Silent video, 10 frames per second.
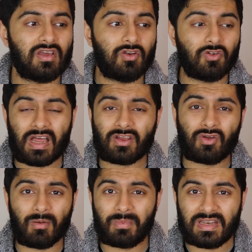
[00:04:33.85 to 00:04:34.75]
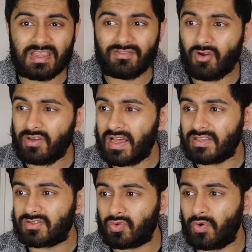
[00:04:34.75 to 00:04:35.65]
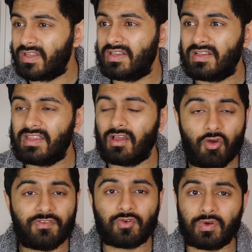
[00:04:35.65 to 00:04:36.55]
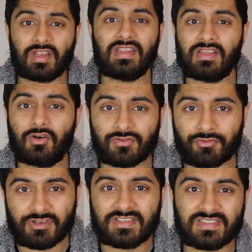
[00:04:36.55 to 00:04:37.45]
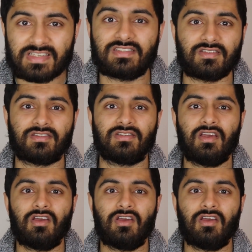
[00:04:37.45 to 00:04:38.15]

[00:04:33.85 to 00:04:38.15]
Lukaku, I believe, only has over 20 league goals in 3 seasons.